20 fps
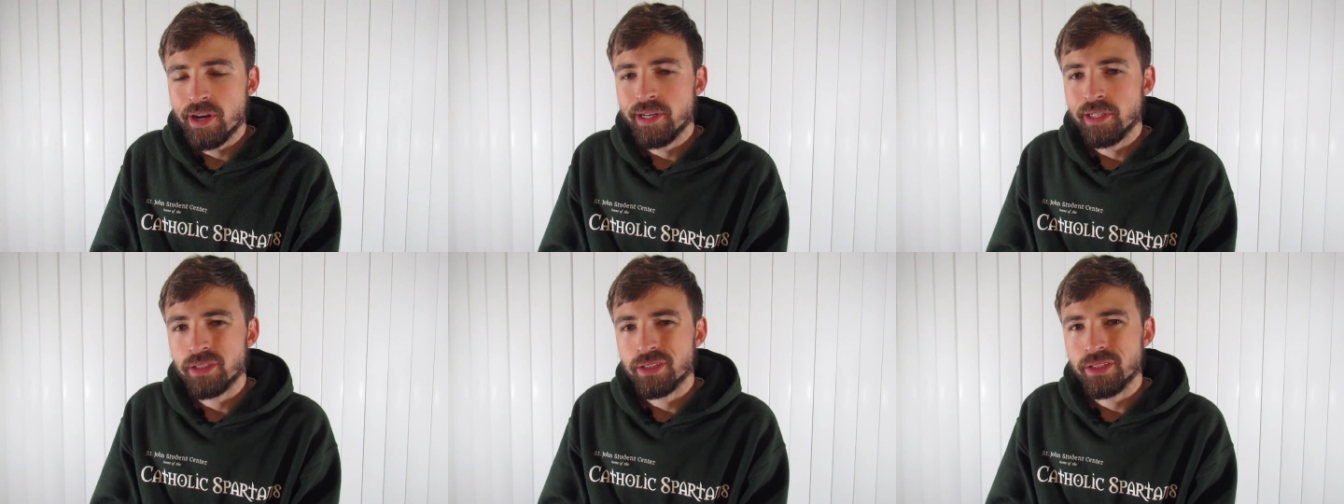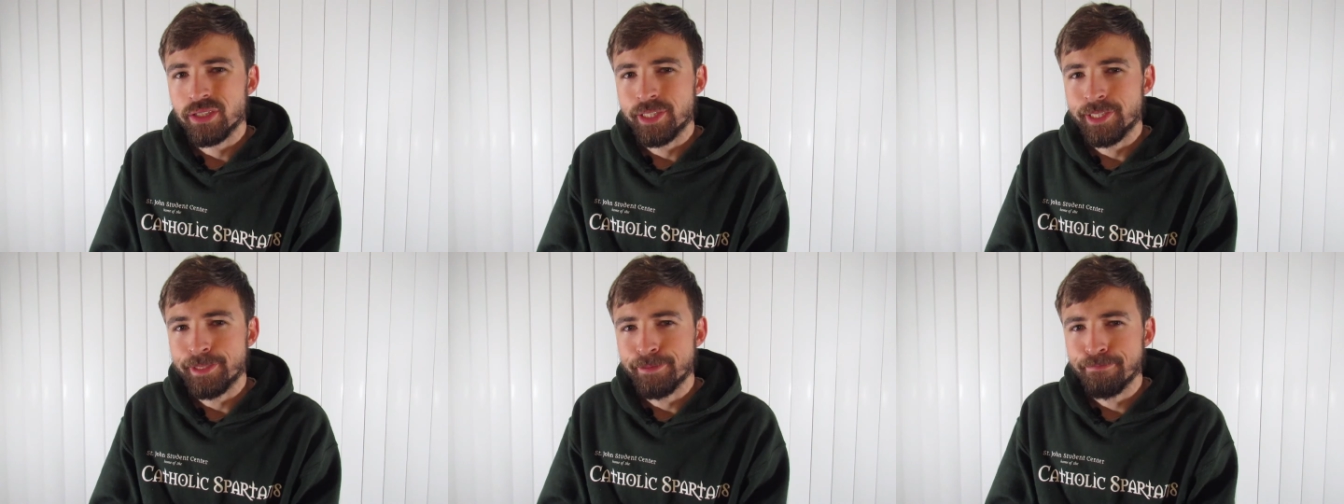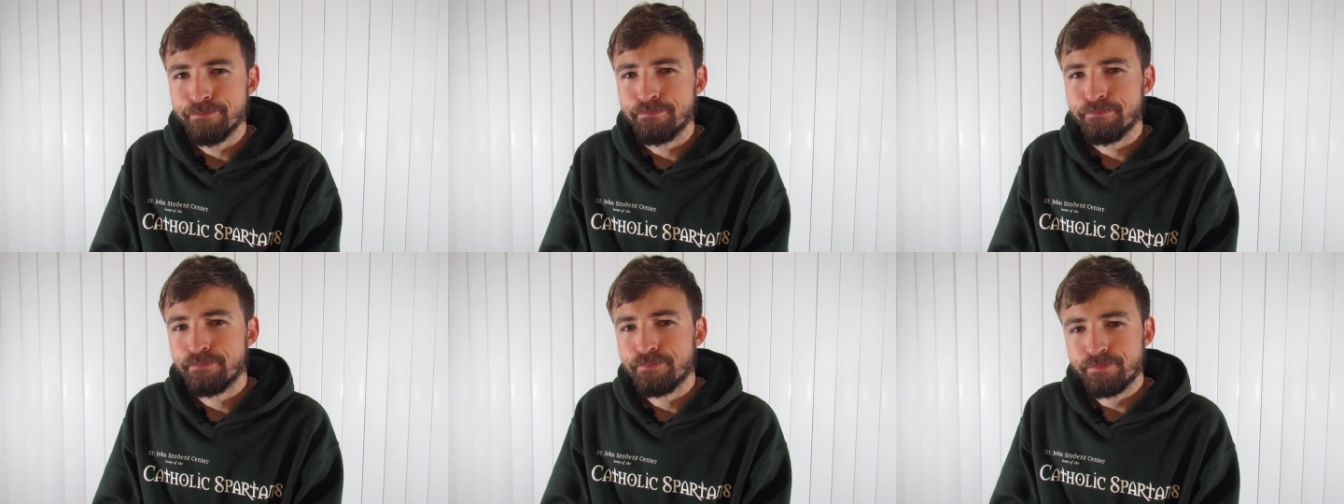alcohol,
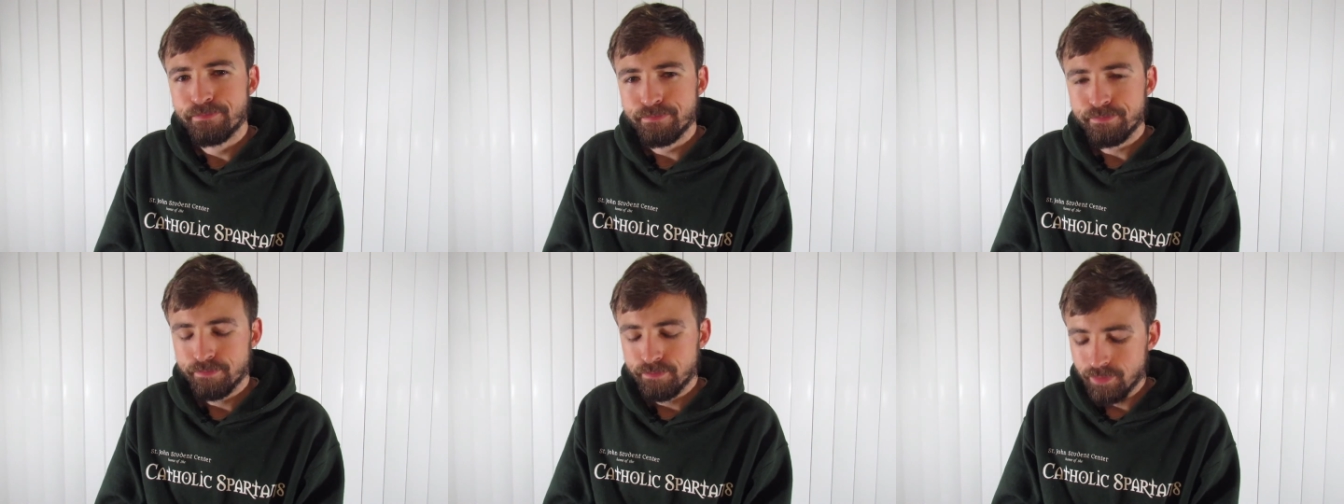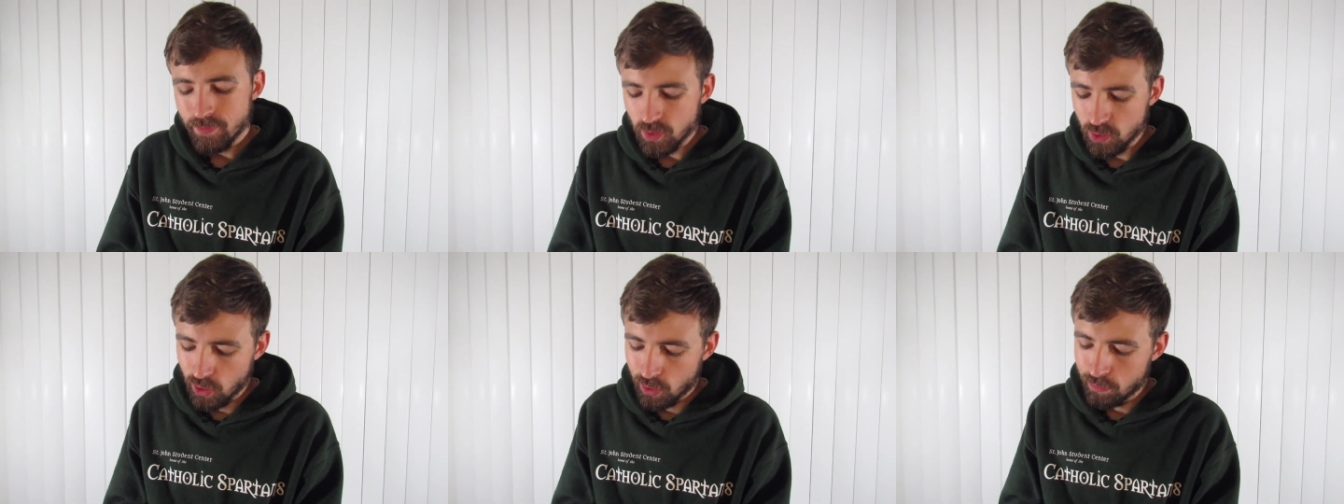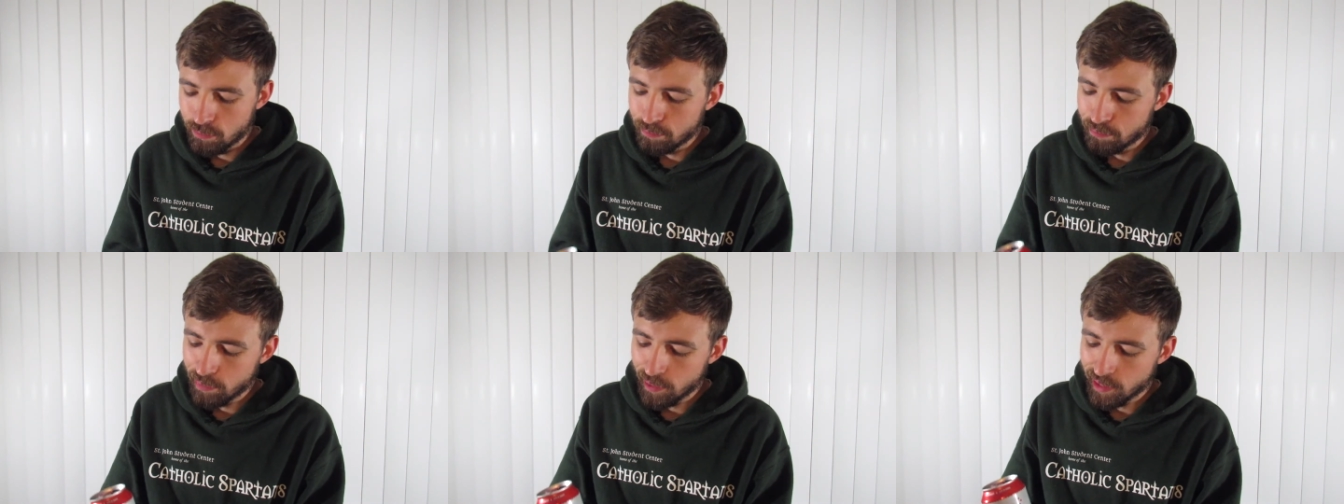
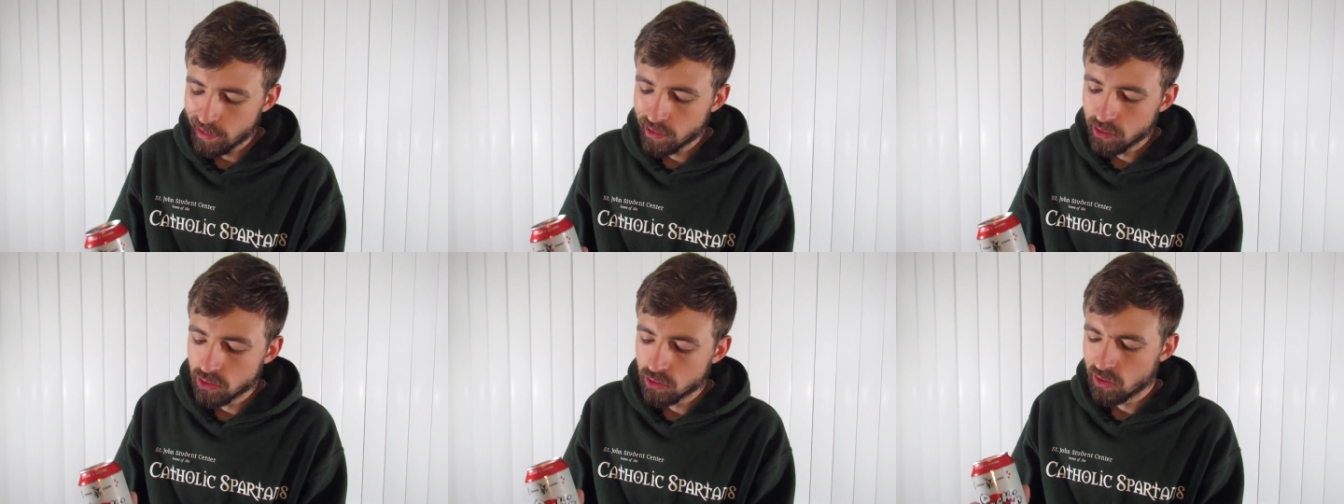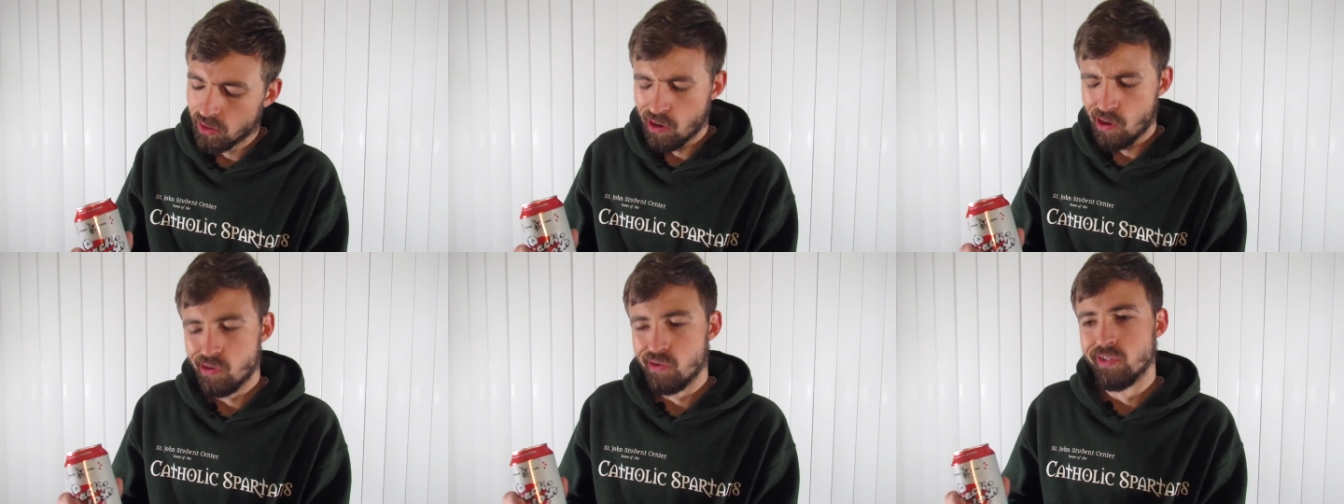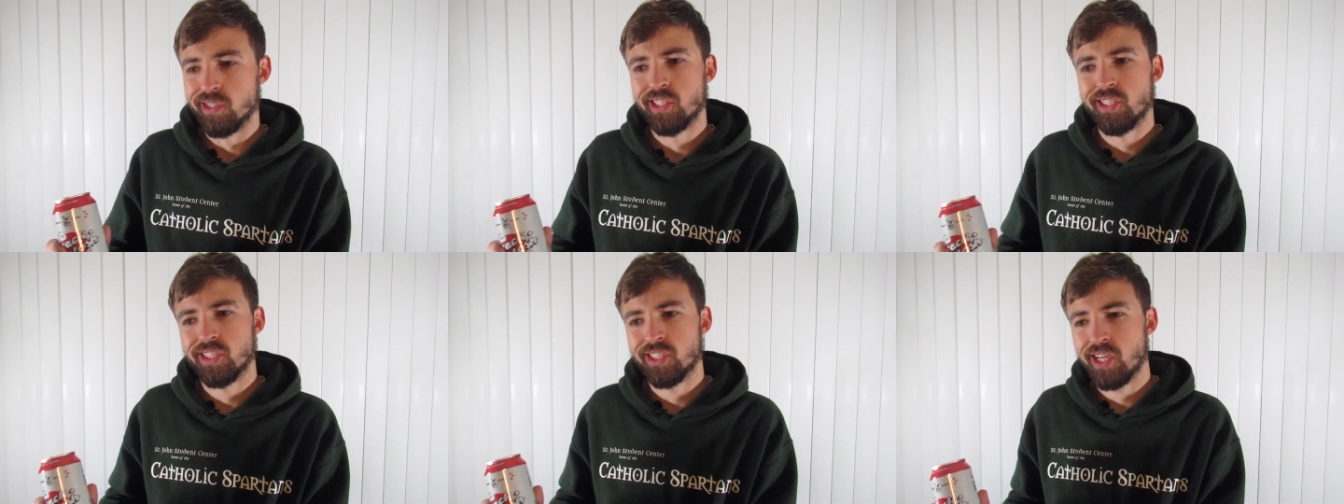on beer, hard
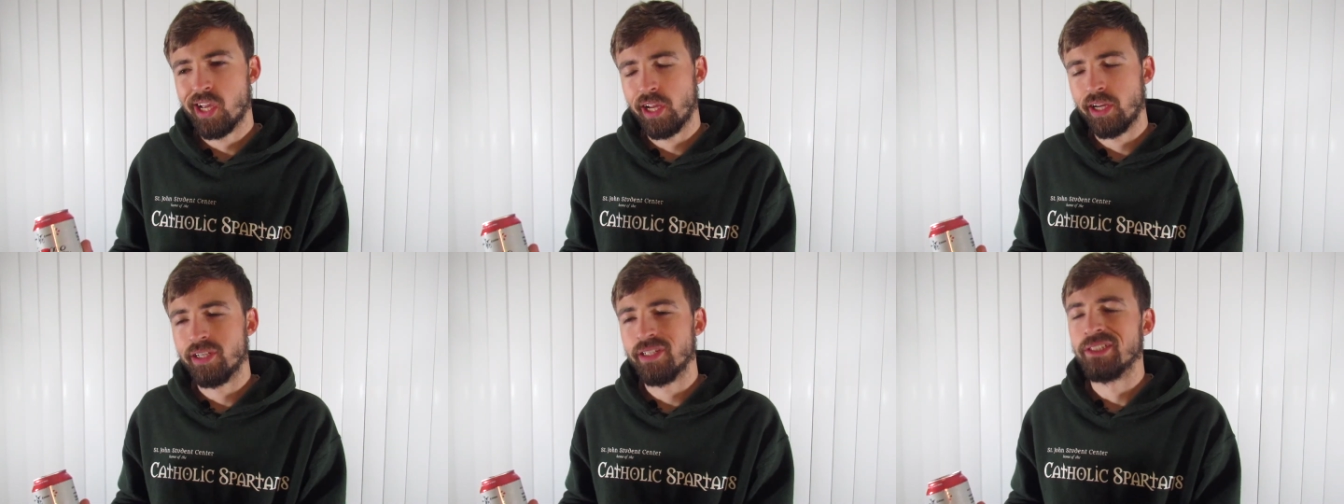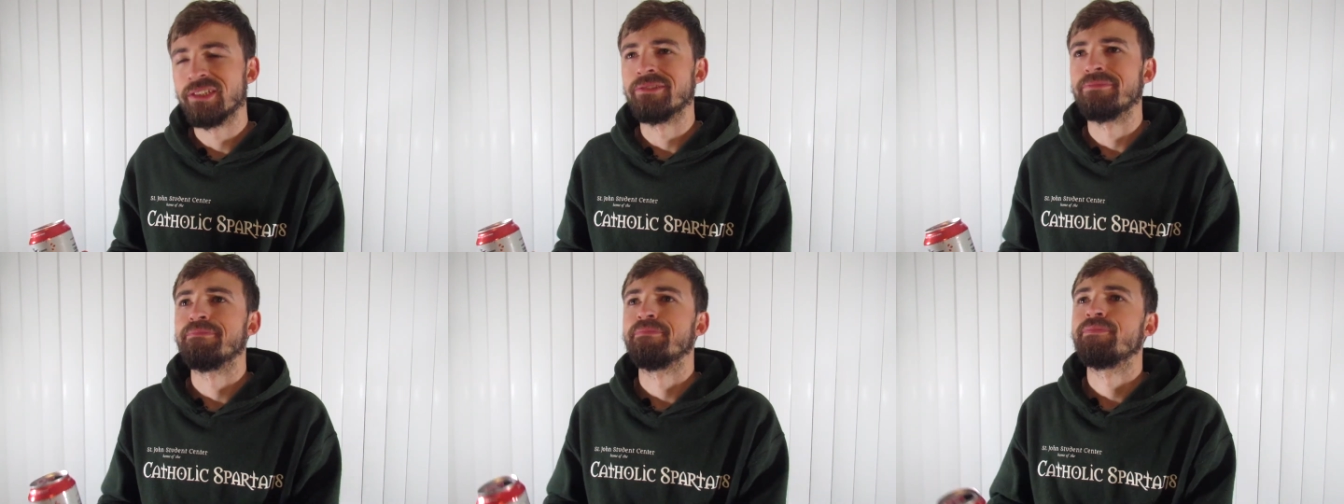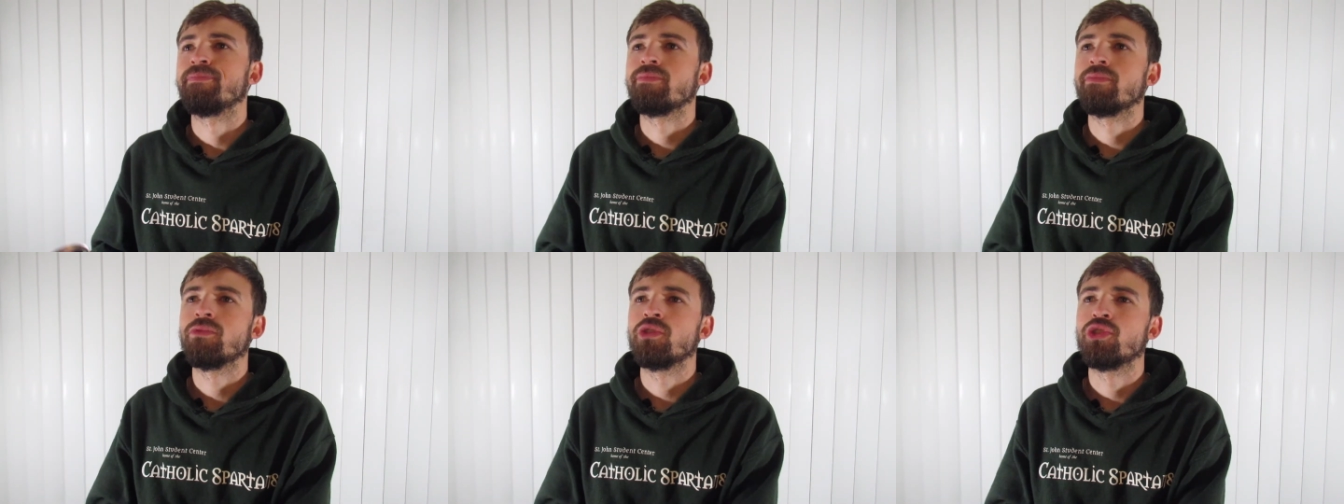cider,
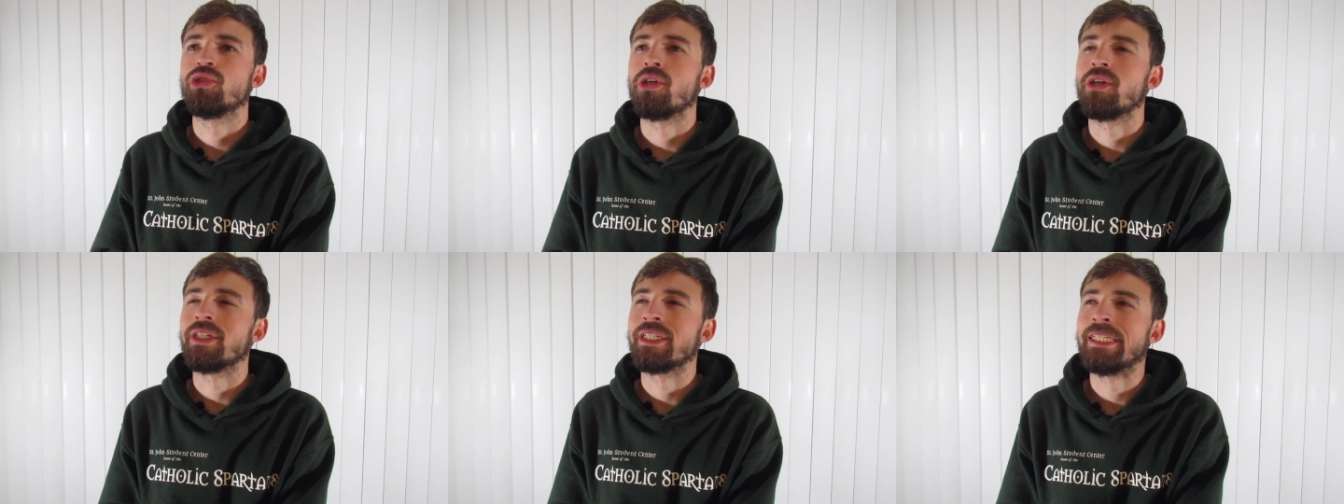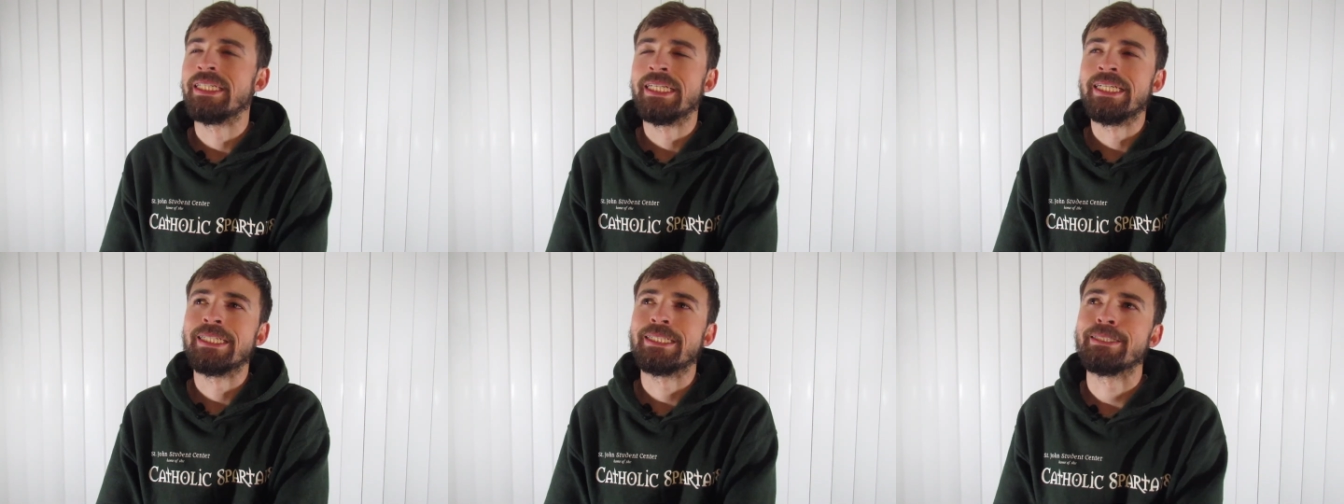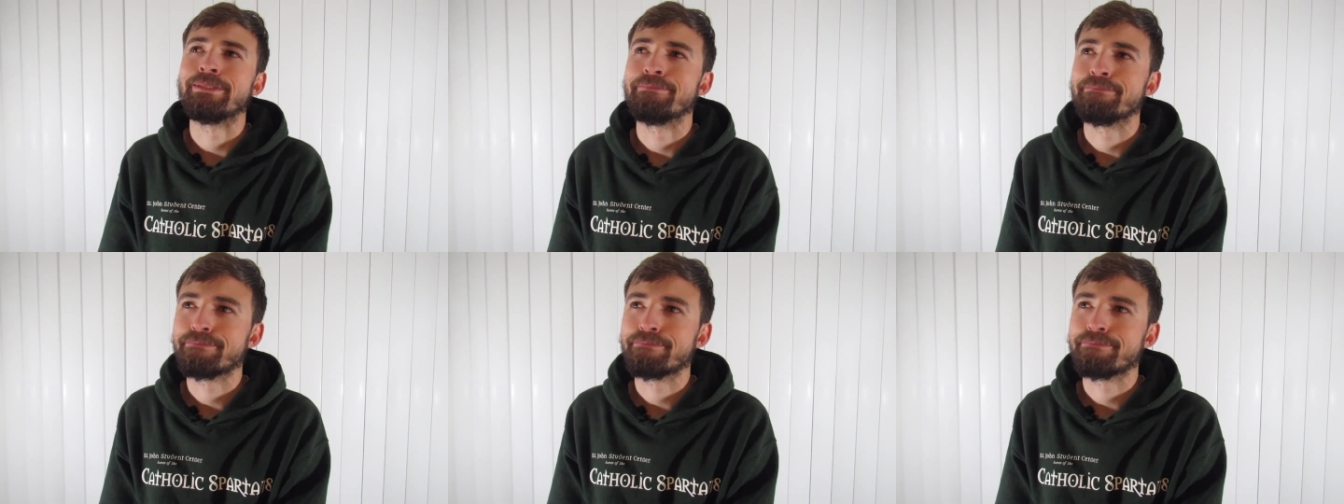drunkenness.